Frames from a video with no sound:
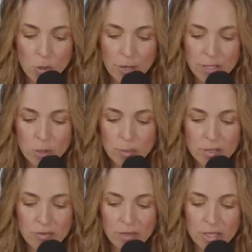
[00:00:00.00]
all these
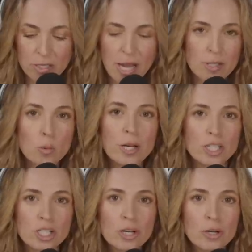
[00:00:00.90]
specifics at
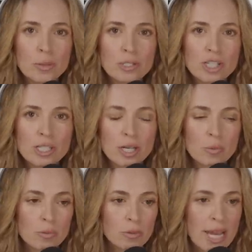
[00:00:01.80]
22. She's
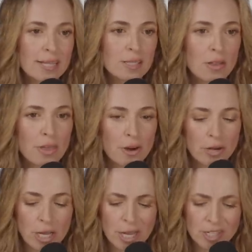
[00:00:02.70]
going to lands at
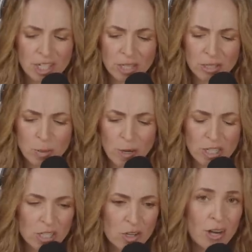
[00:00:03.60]
30 and she looks, but
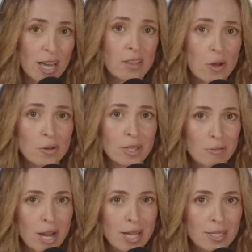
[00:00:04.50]
she's starting to get lonely,
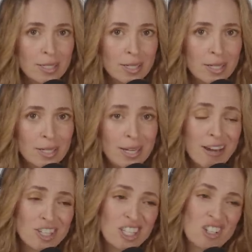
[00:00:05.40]
right?
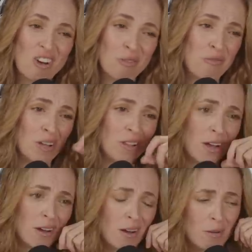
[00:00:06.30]
Now she's starting to feel
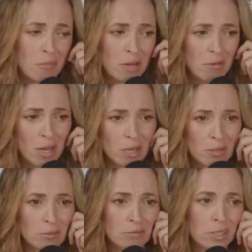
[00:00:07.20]
like, oh, maybe I
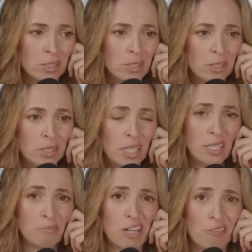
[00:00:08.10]
don't need
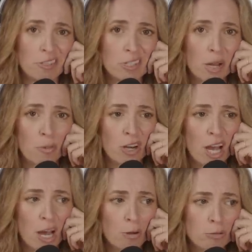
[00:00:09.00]
him to have a separate
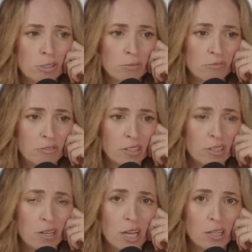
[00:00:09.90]
house. I'm
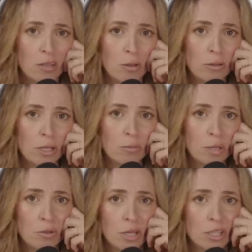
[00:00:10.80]
feeling kind of lonely.
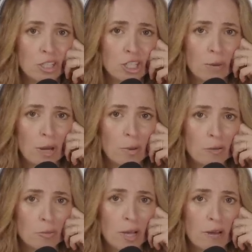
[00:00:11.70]
Maybe I could share my
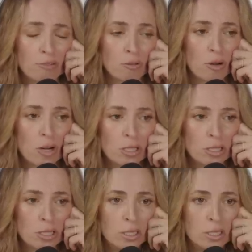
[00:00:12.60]
bedroom after all.